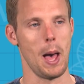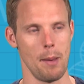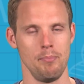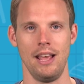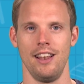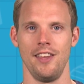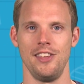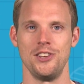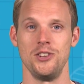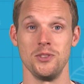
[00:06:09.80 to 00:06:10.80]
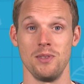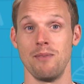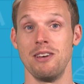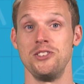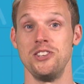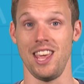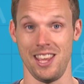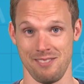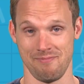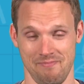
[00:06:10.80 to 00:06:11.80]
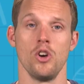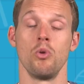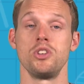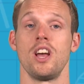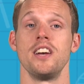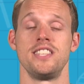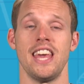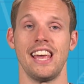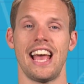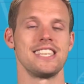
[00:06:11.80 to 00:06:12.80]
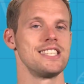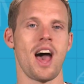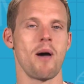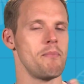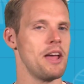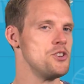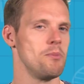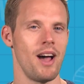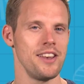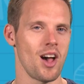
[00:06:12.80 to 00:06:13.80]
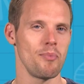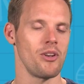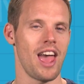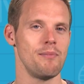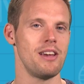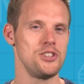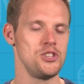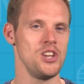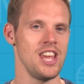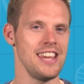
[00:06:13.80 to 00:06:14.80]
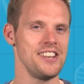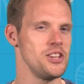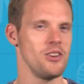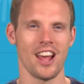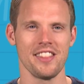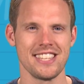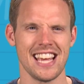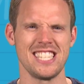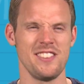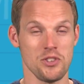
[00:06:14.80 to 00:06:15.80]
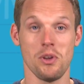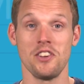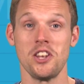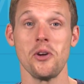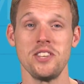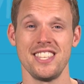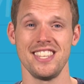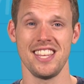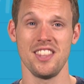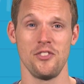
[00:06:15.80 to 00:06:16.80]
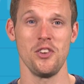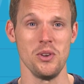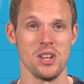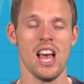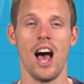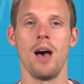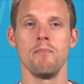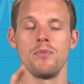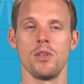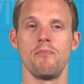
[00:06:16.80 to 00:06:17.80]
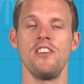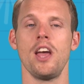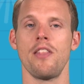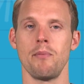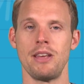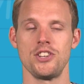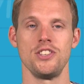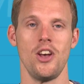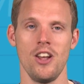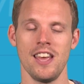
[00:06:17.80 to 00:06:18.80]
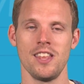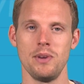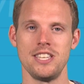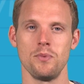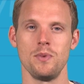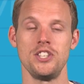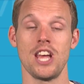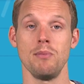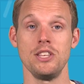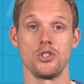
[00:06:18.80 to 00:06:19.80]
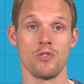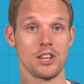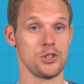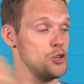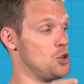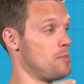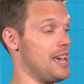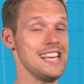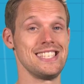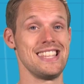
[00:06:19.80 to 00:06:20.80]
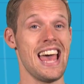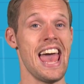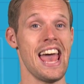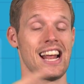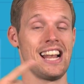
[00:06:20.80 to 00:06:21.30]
A bit like the issues with MSG. What do you guys think? Has that made your mind up on MSG? Do you like the taste of it? Do you even notice it's in the food? The video that I mentioned earlier that we did with Jamie's Drinks Tube is there.